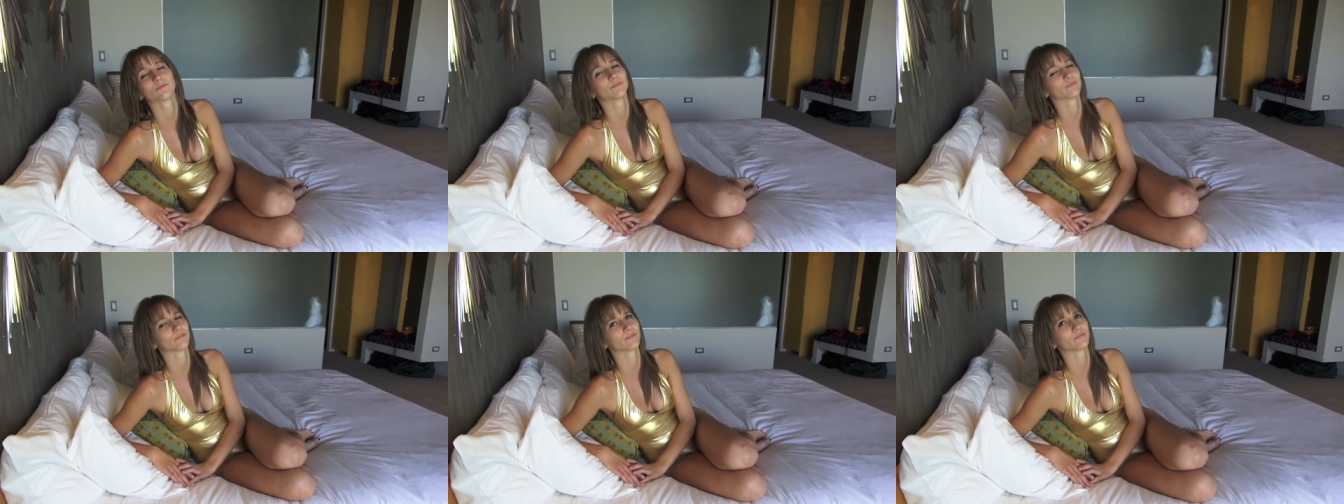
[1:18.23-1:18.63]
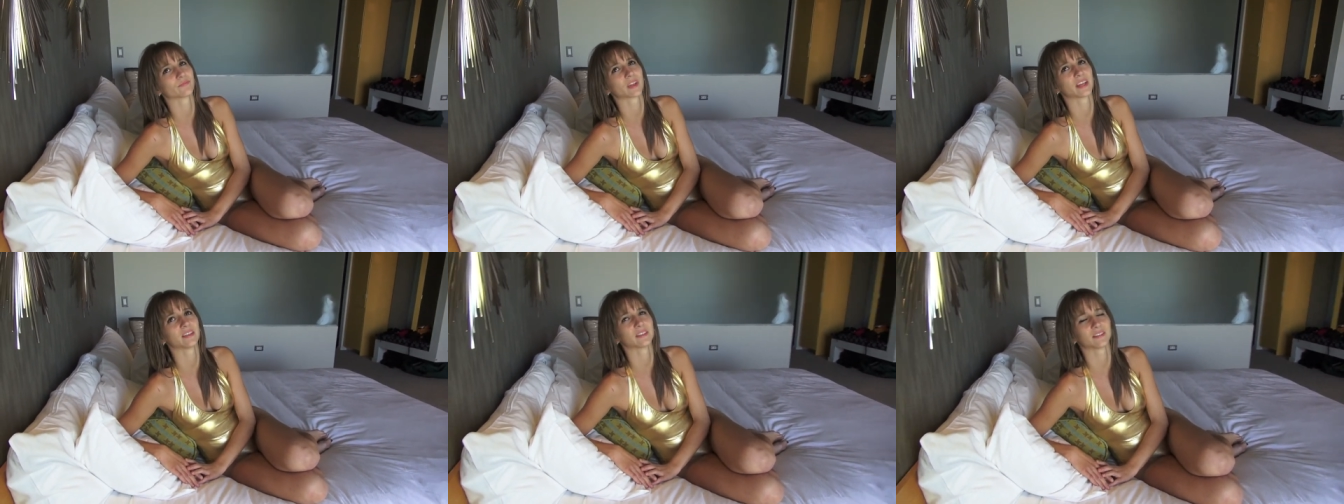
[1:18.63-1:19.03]
Mm
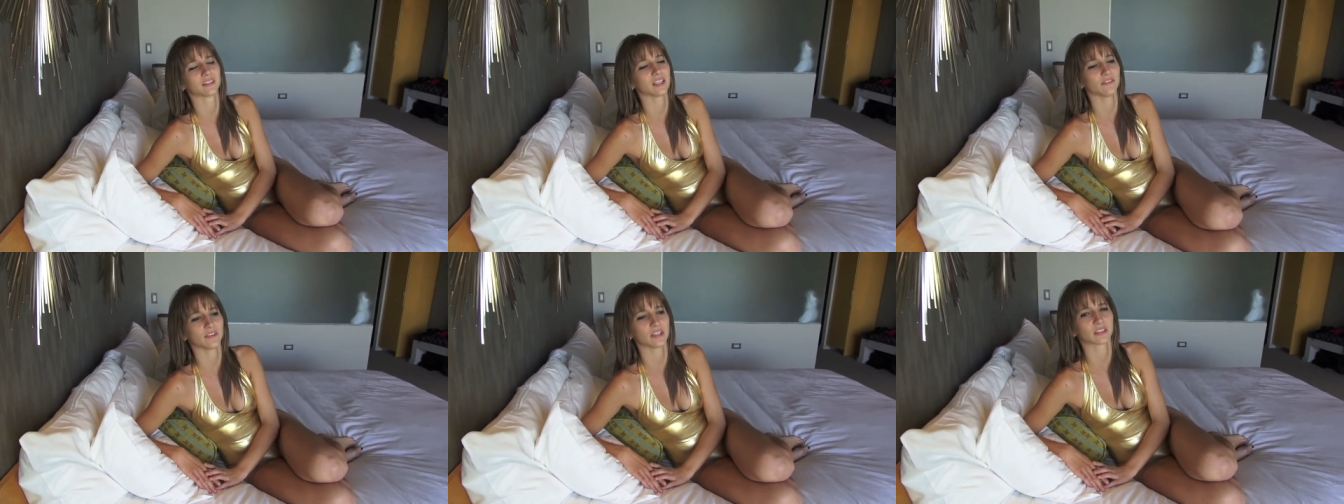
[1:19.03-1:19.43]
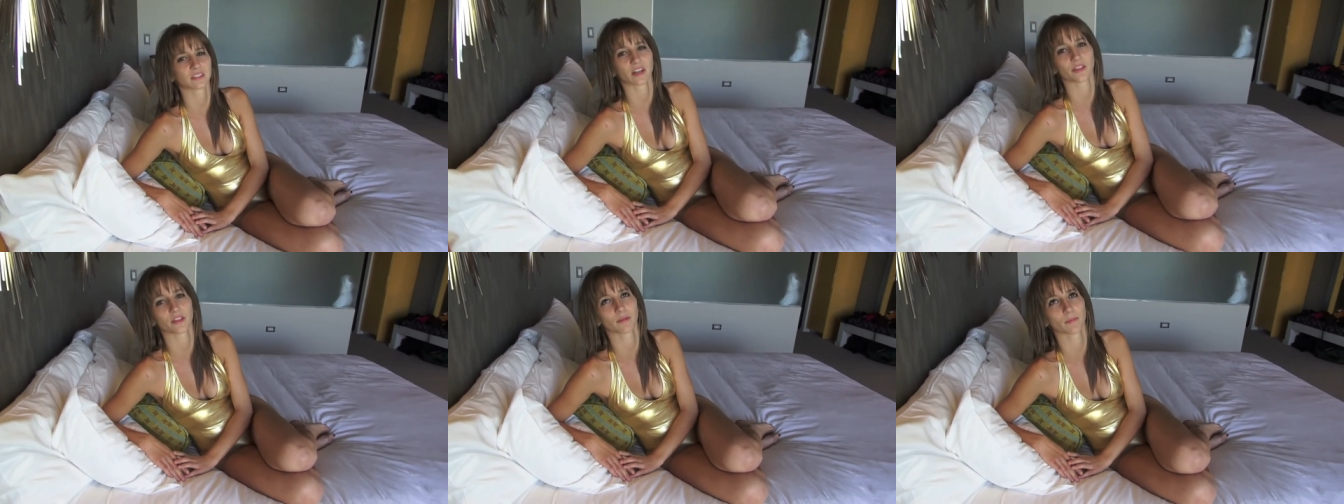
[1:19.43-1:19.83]
-hmm. It, TV is
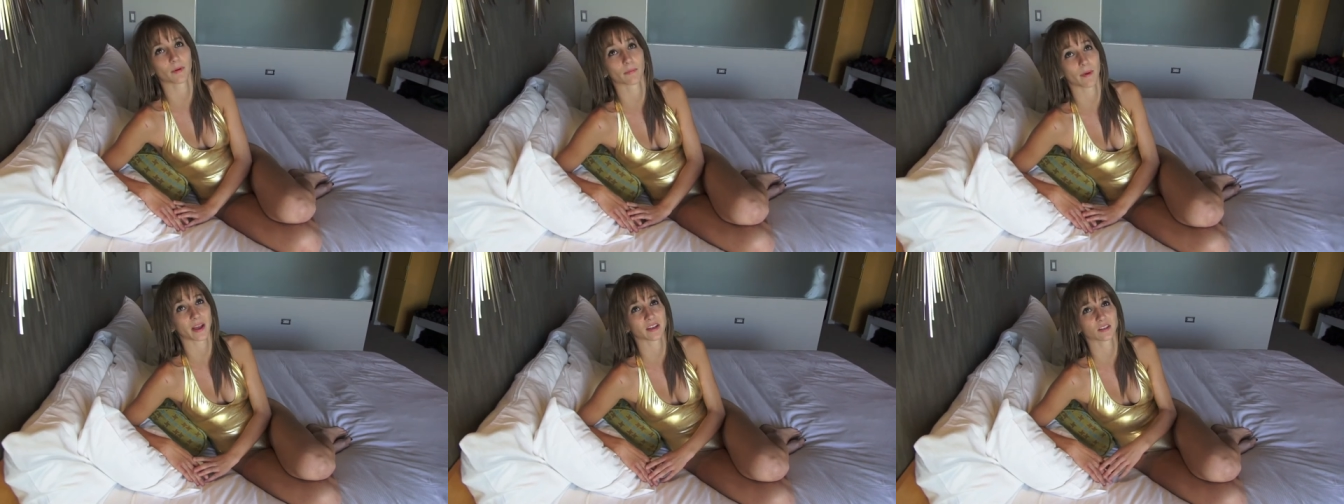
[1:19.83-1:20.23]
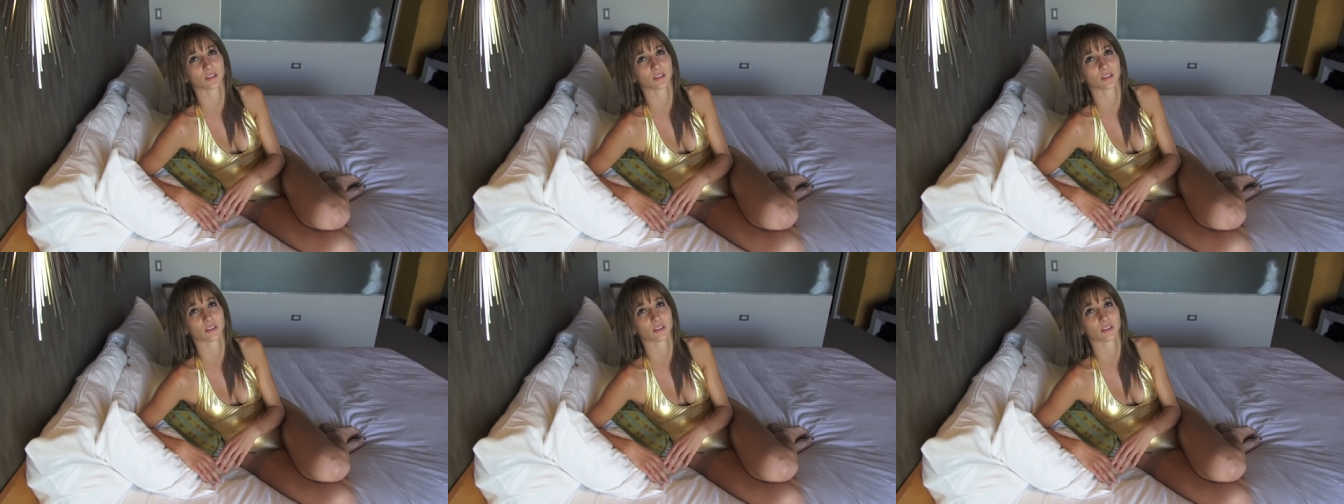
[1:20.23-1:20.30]
nothing but mind